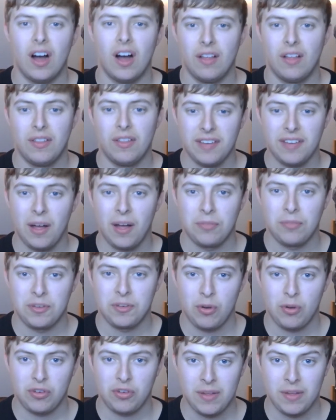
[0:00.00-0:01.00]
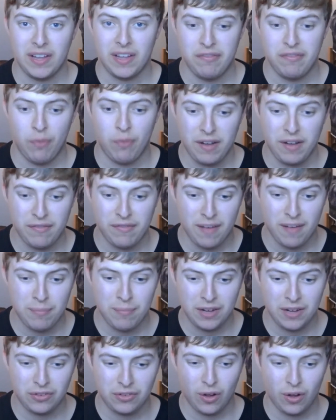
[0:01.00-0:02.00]
this album is supposed to be like 45
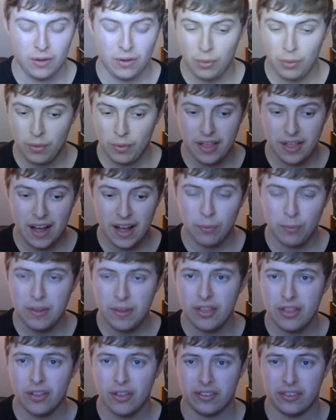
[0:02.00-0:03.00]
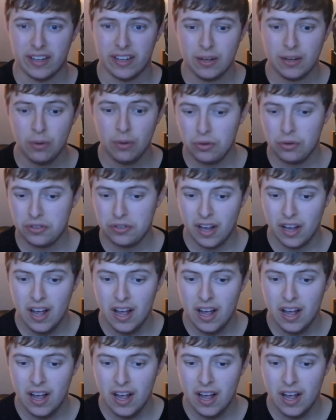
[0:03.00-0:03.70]
minutes long, but without the singles,